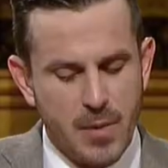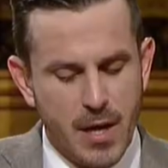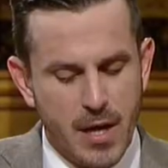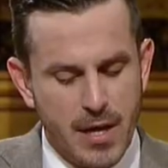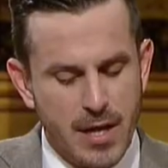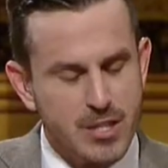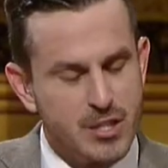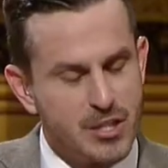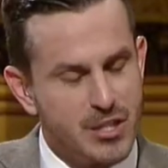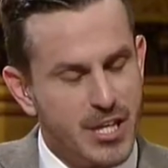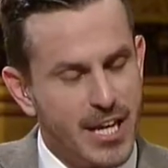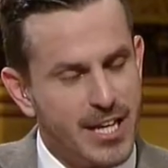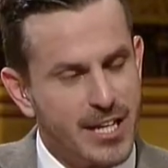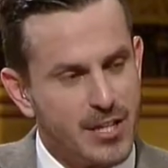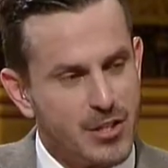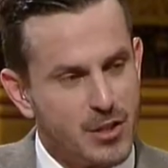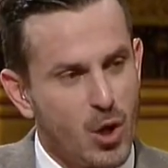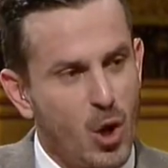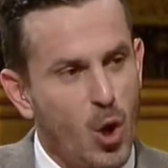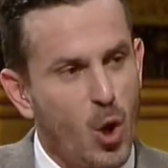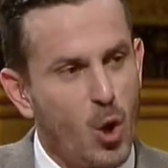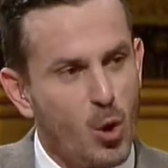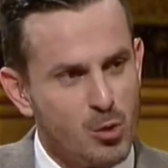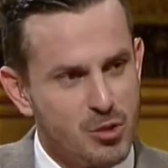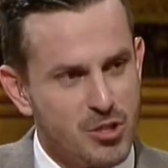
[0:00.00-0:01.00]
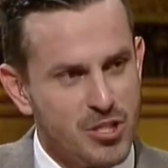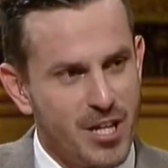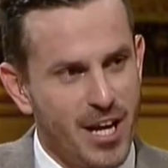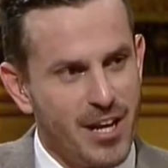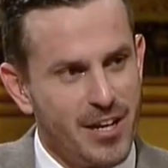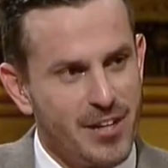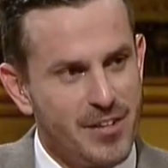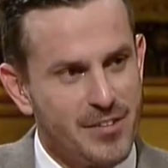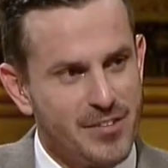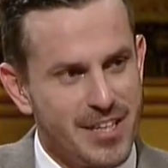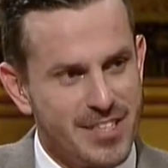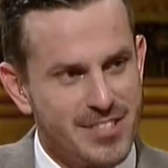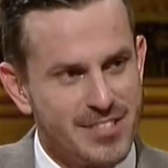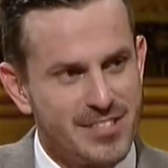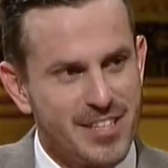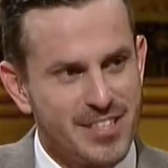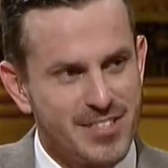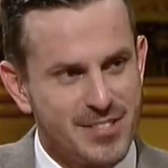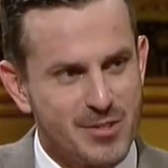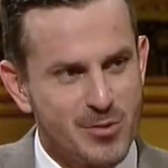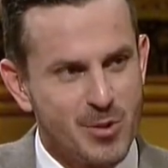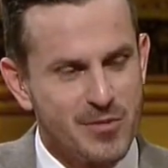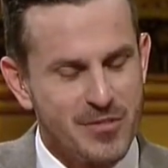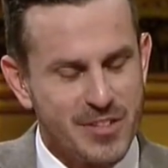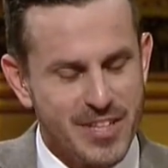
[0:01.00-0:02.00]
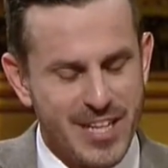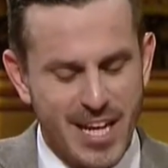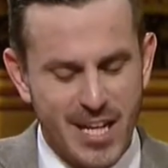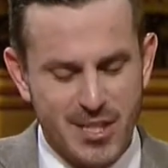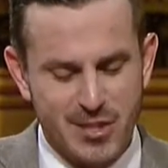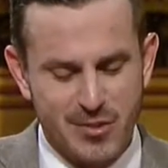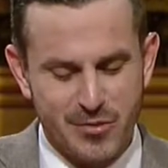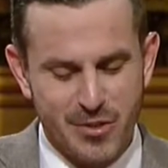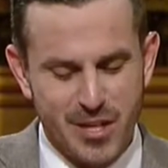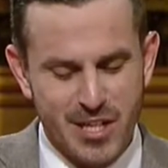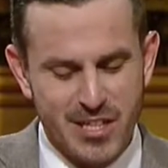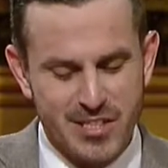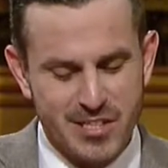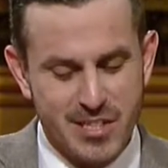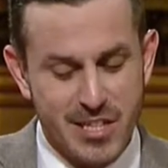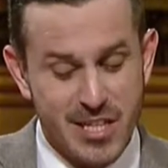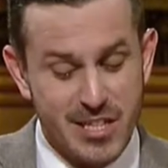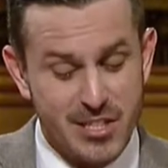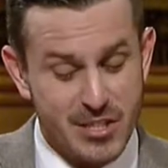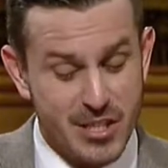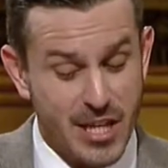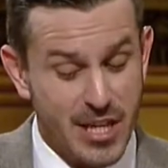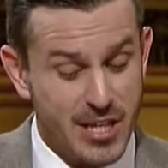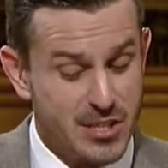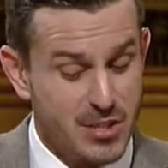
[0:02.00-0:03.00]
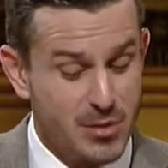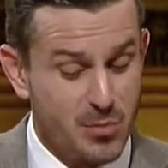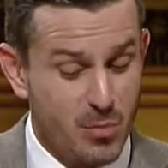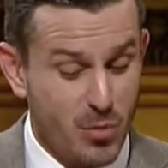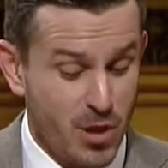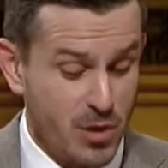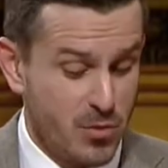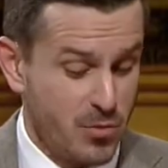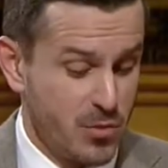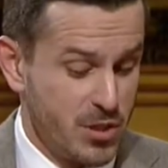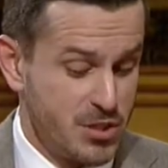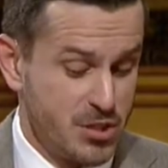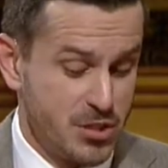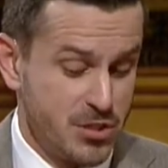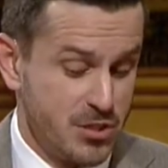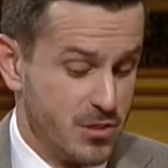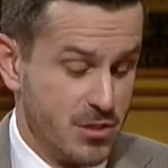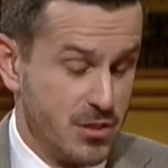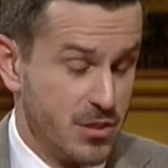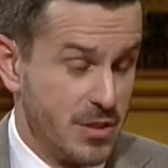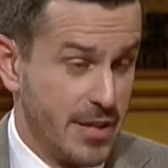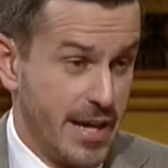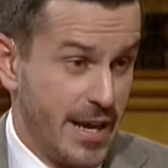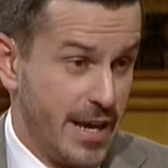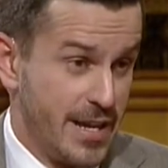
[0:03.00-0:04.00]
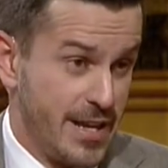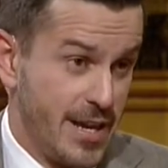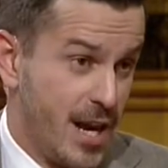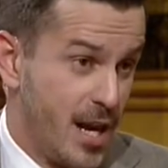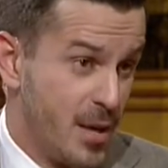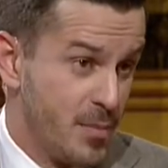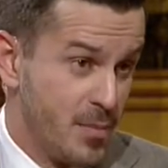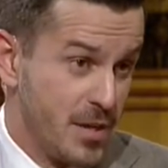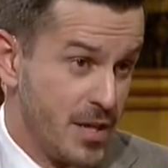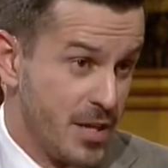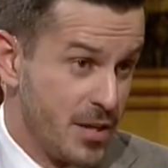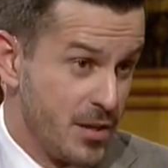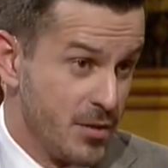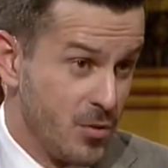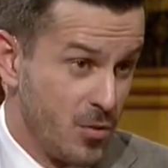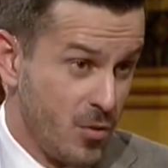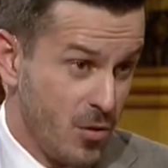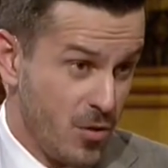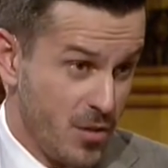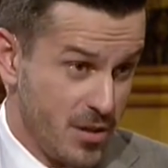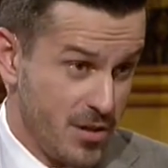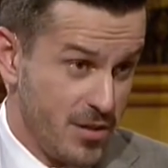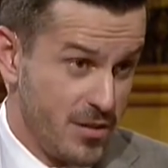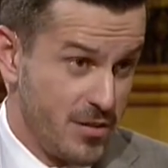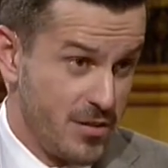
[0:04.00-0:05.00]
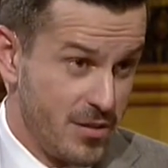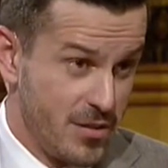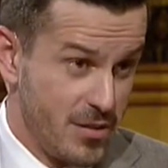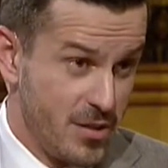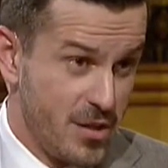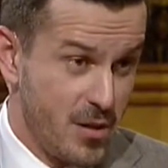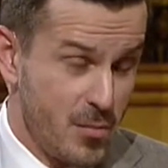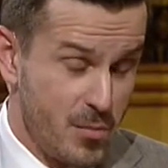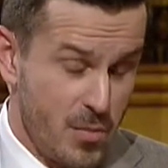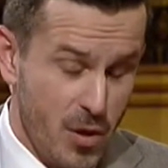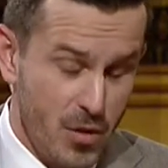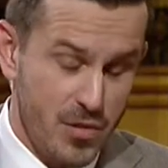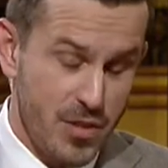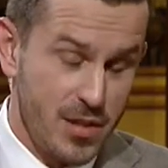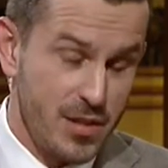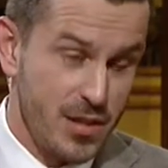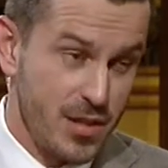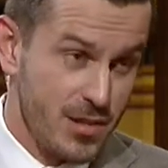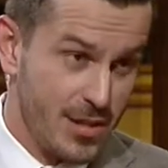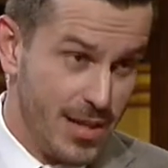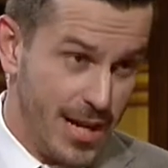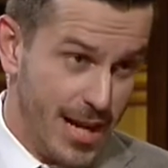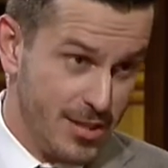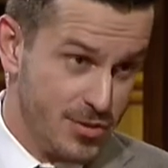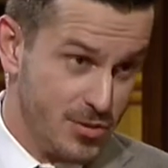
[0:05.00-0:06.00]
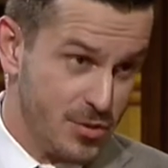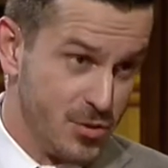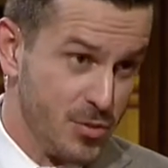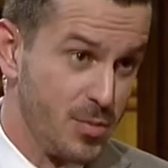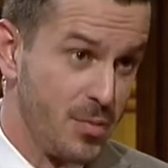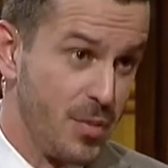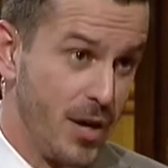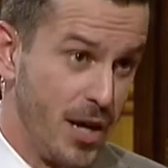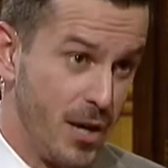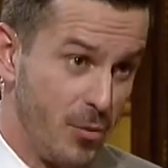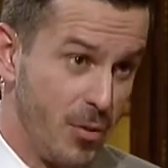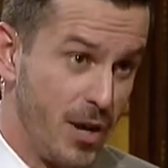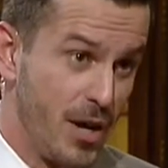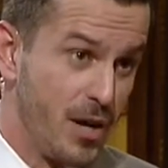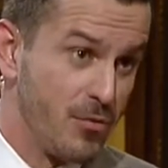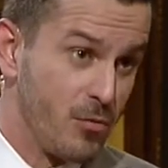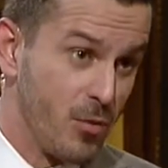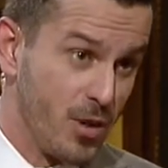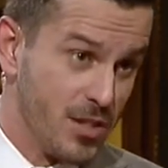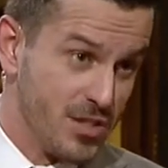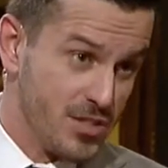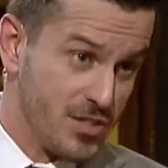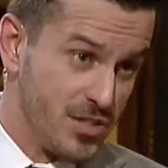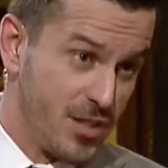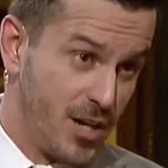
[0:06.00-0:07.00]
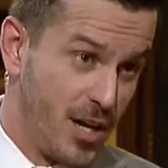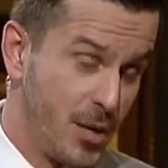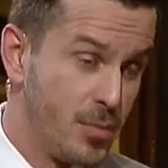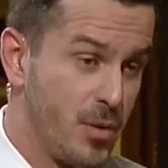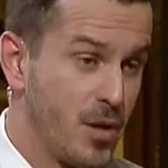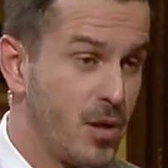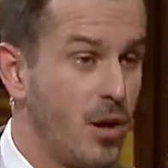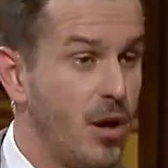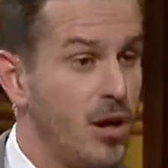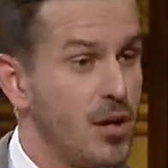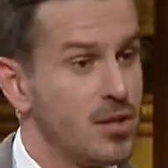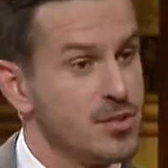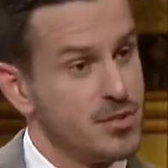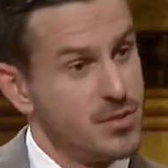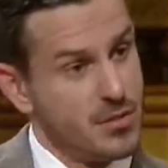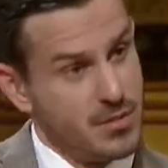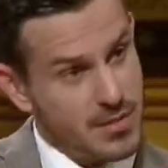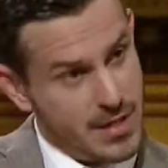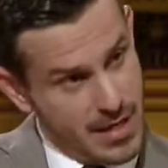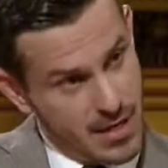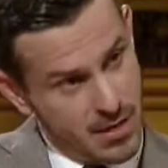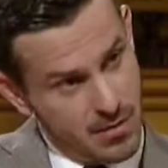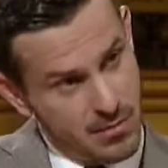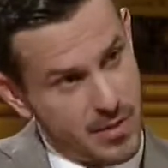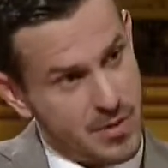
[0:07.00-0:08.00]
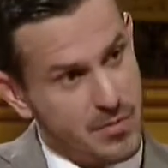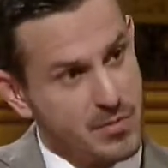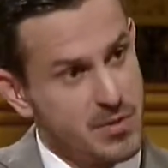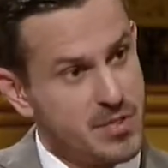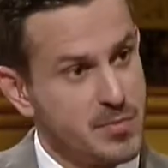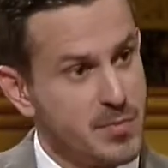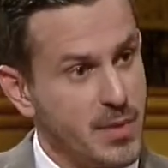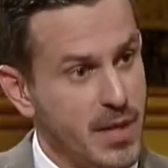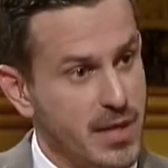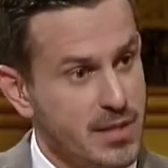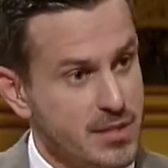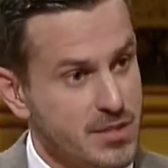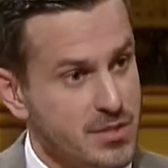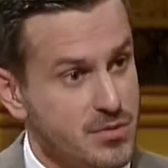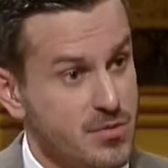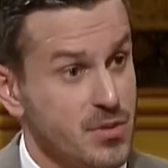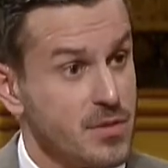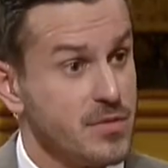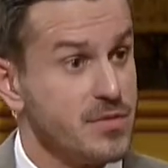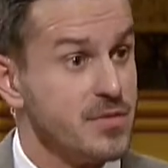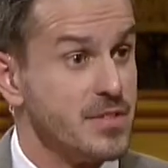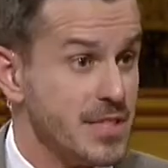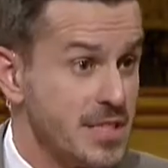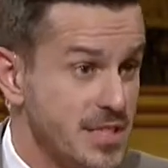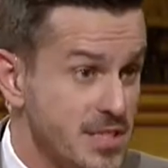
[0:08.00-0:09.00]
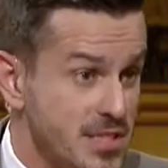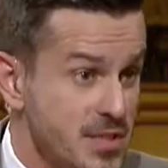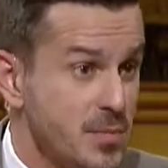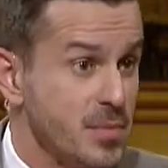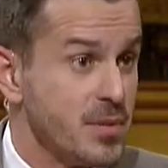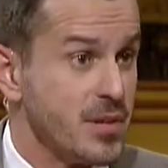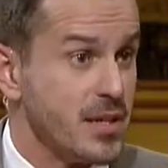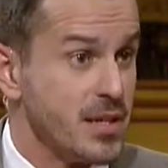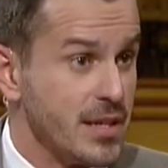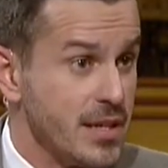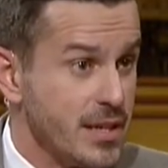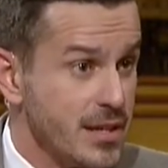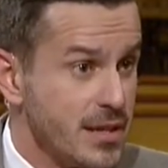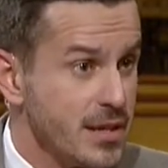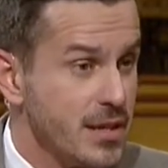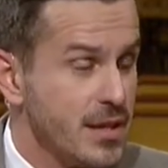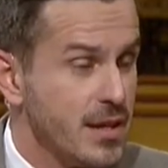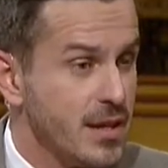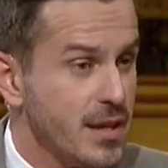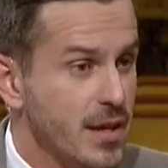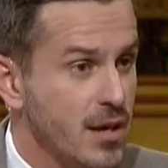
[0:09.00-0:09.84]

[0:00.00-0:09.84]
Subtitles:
about educating the whole child, that's like sort of a catchphrase in education, one which cannot be ignored, both in the classroom by way of what's taught, but also now with respect to sort of disciplining.